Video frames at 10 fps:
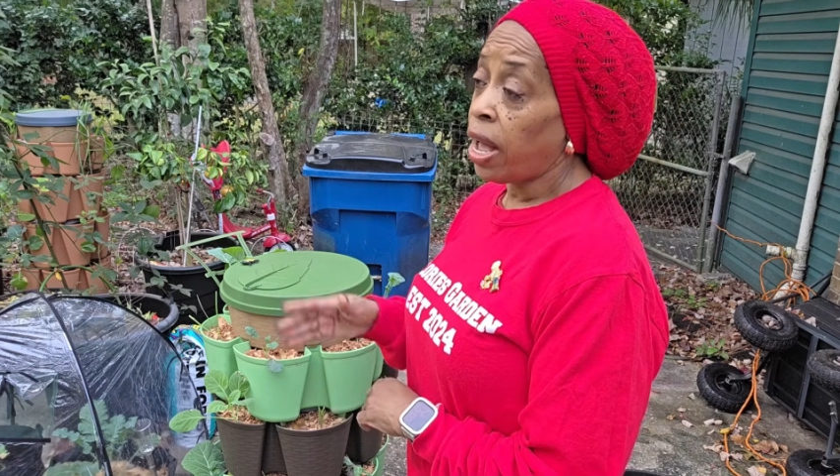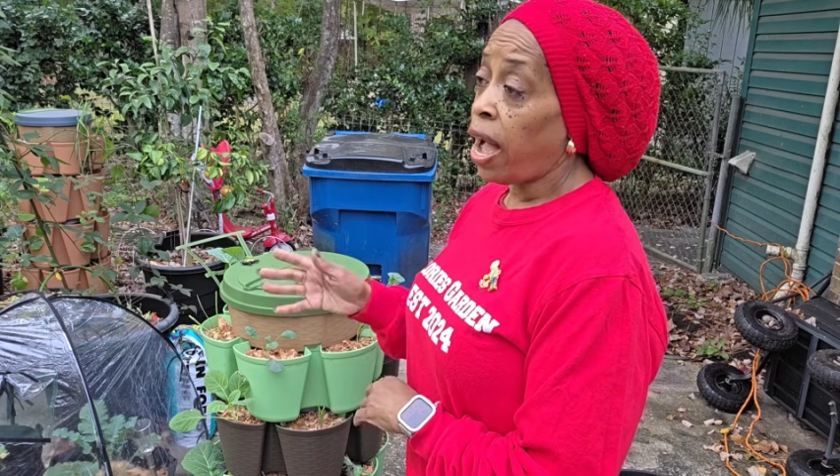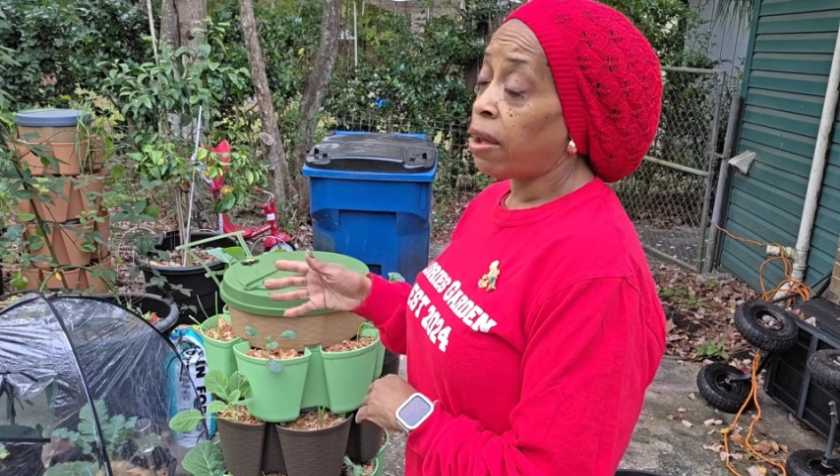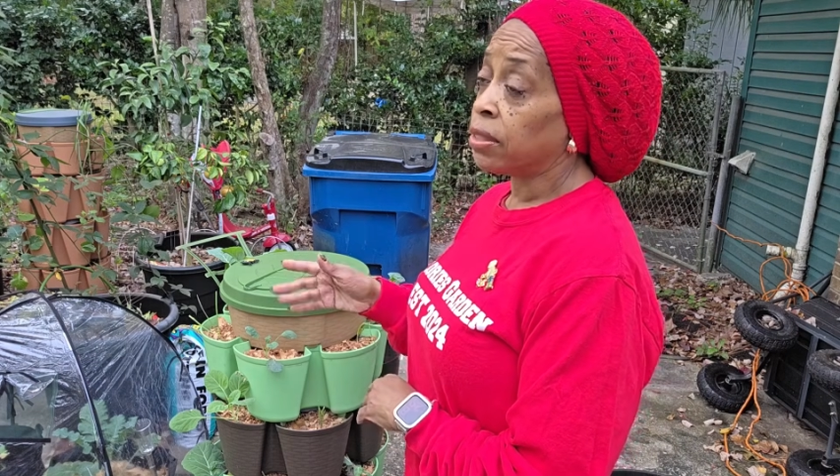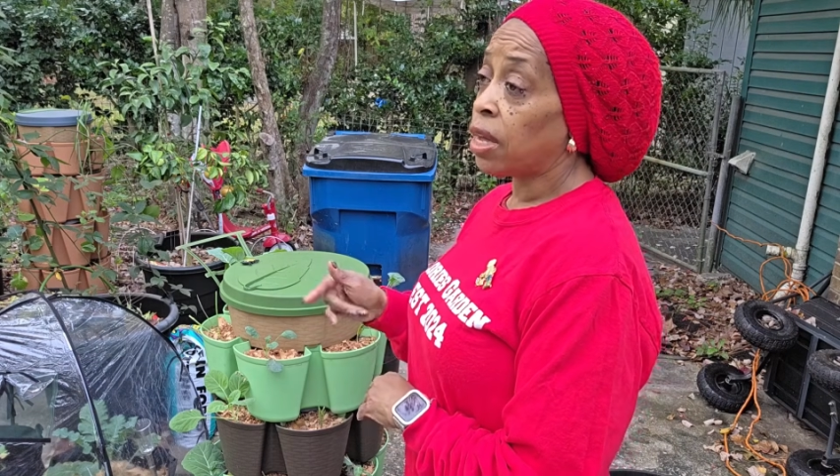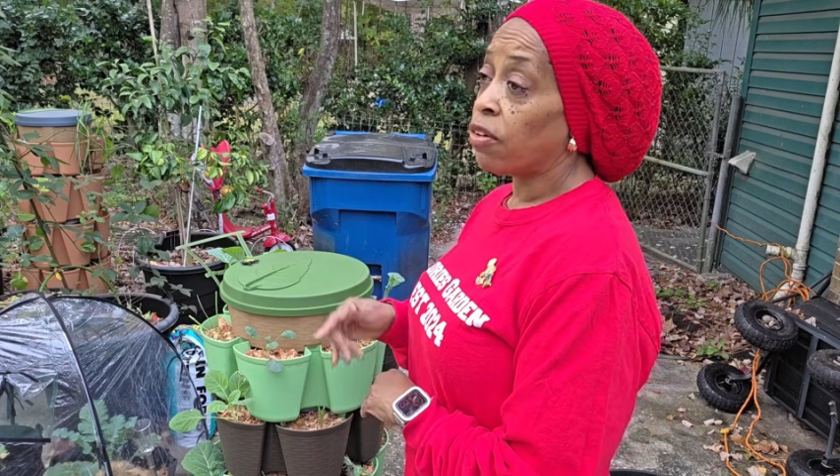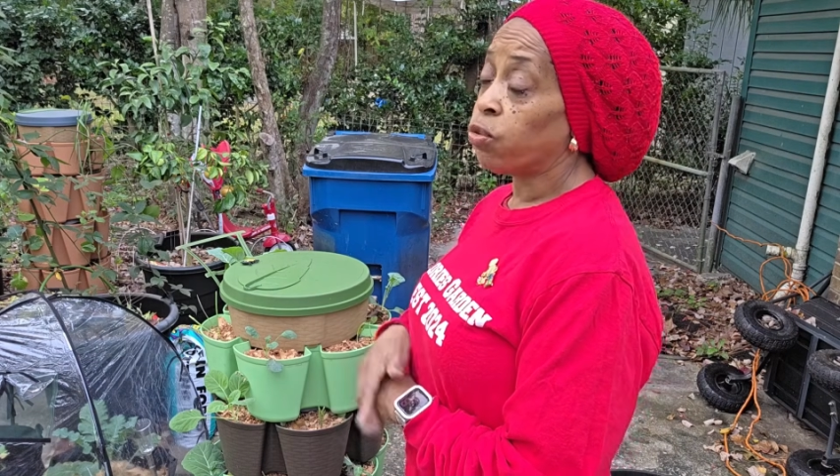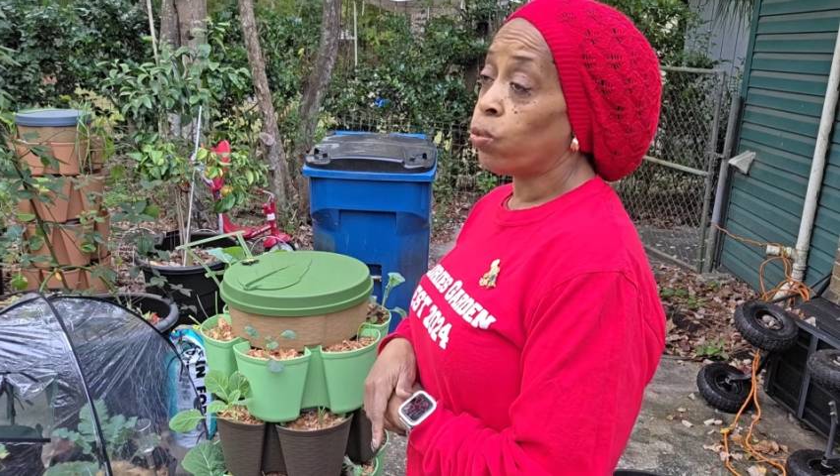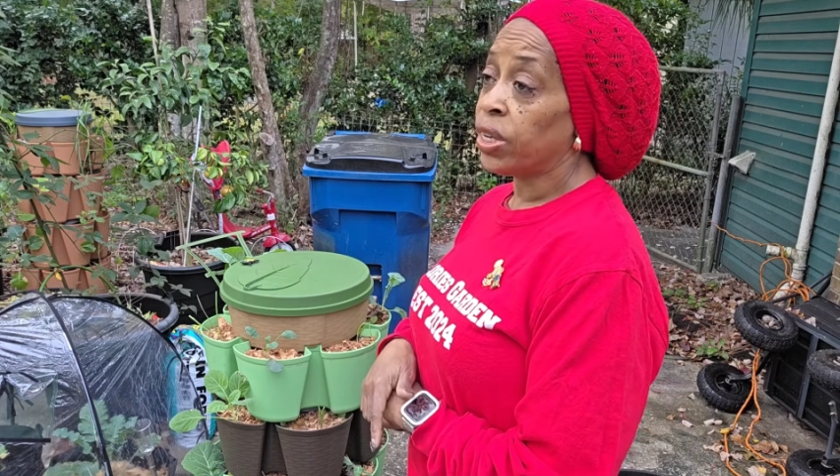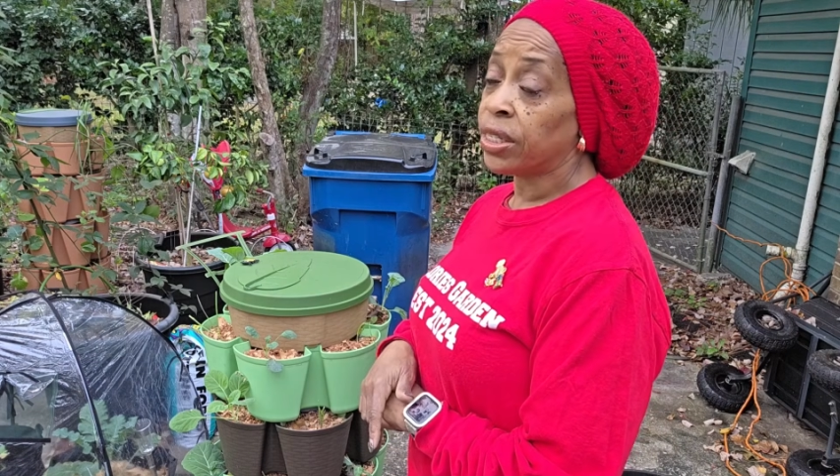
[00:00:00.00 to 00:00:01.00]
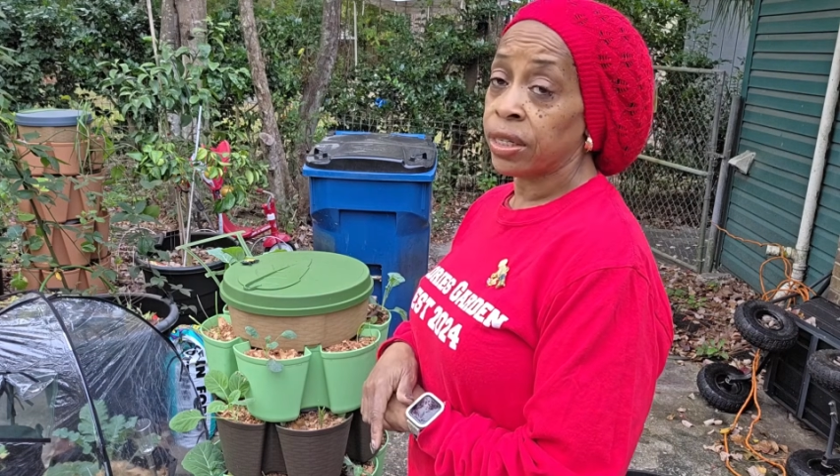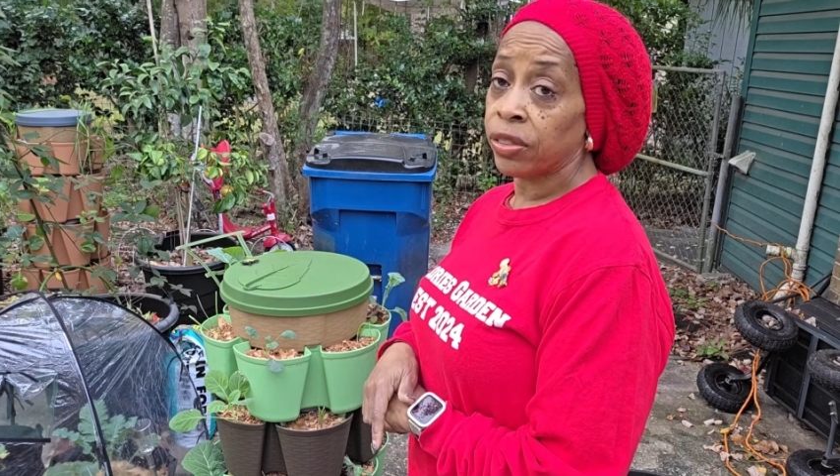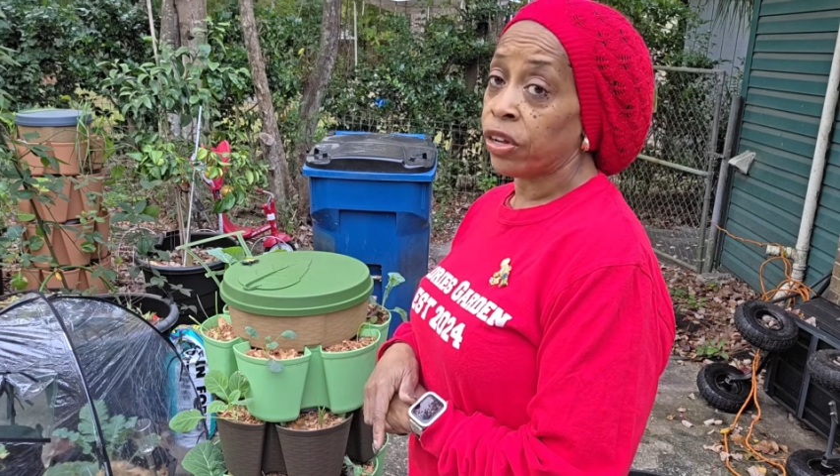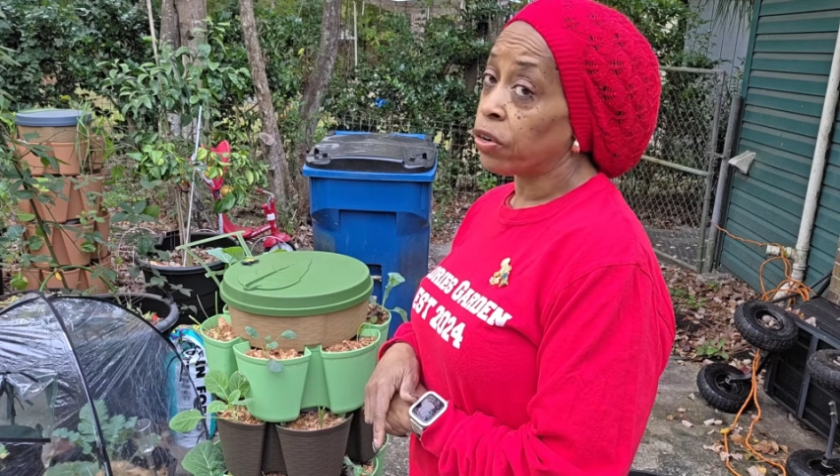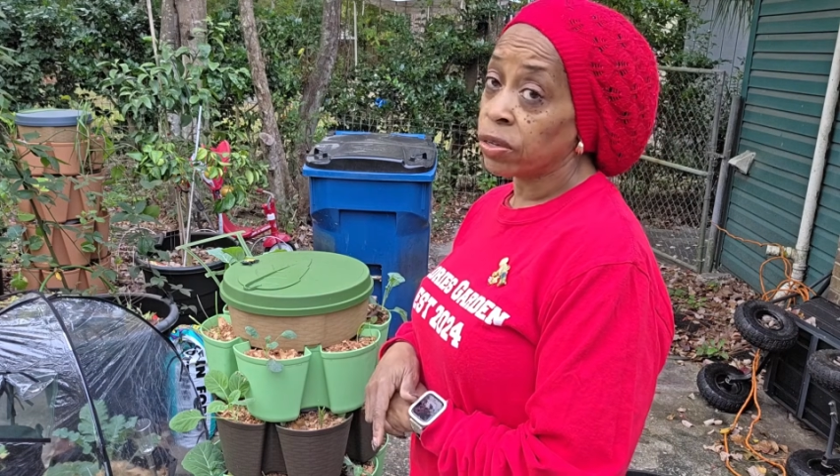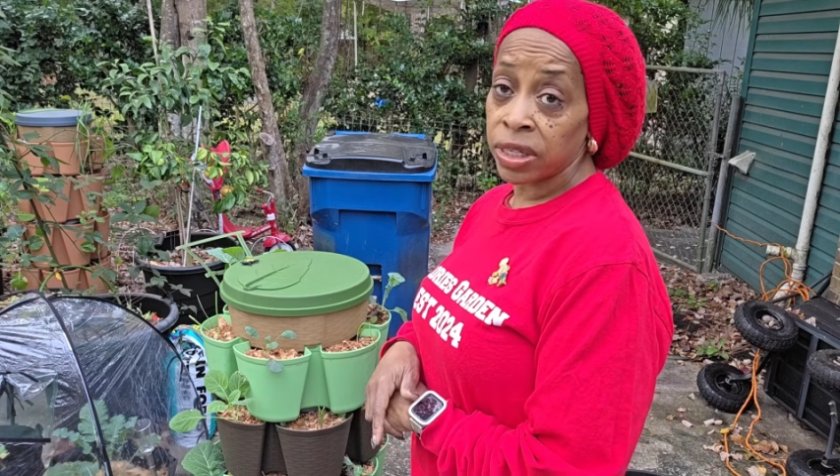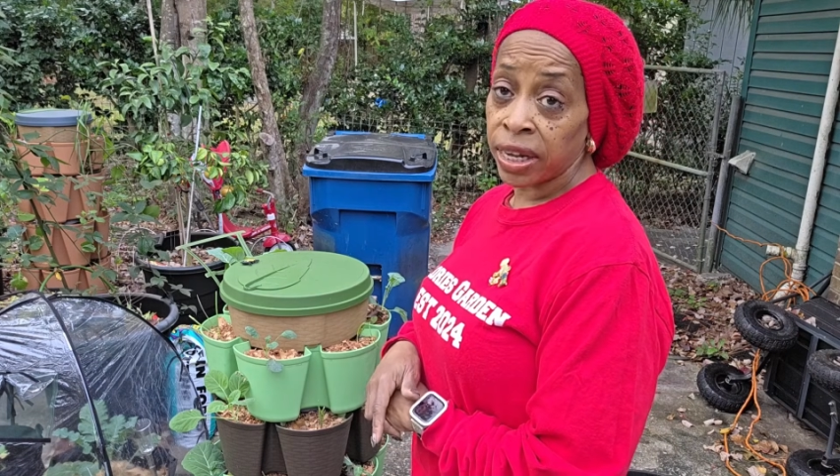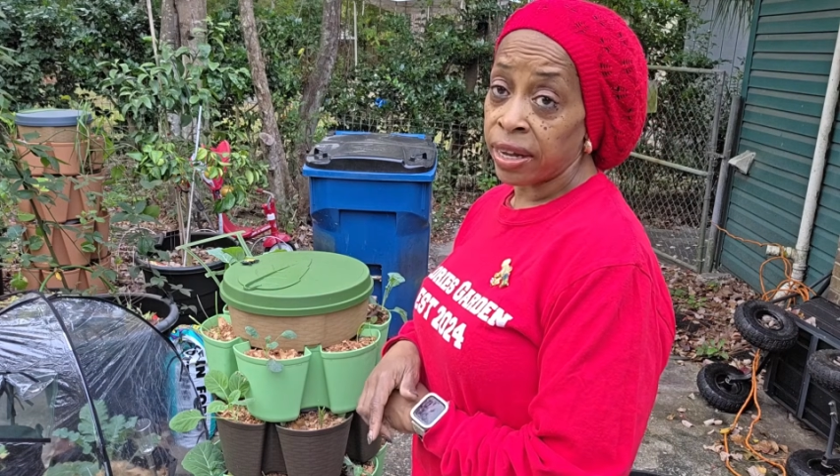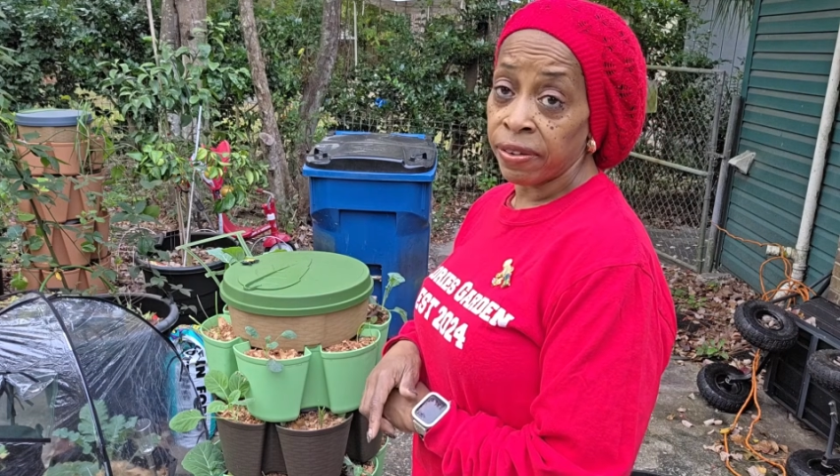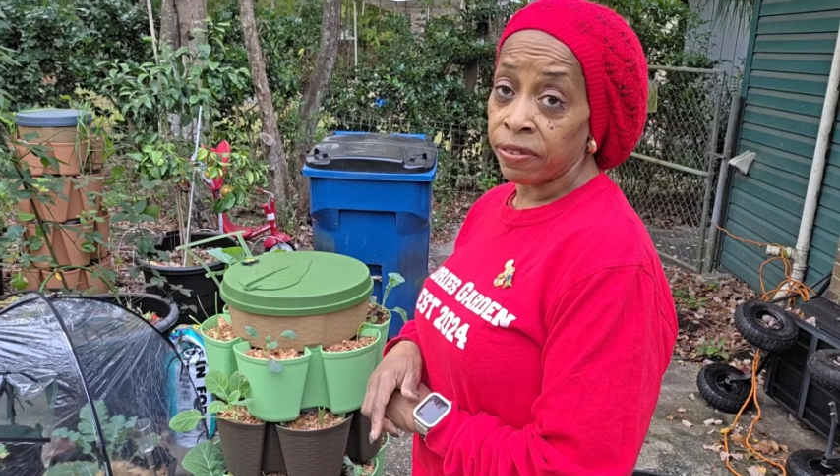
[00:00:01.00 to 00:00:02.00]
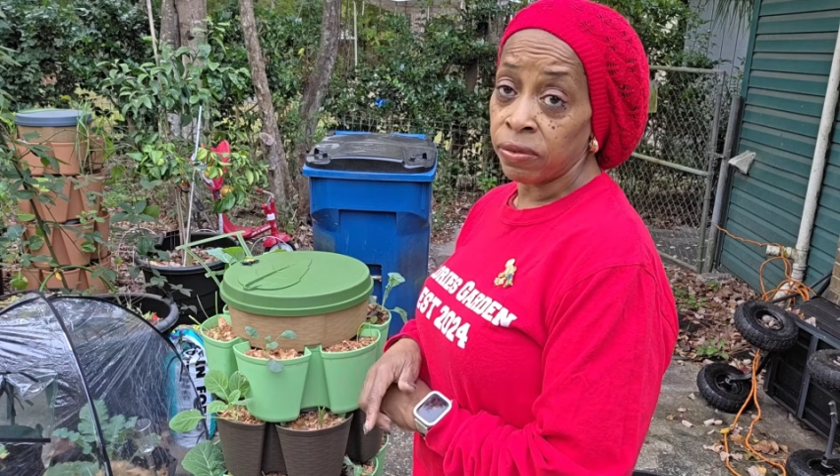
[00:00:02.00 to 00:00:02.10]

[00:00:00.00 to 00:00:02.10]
I was off Wednesday and Thursday,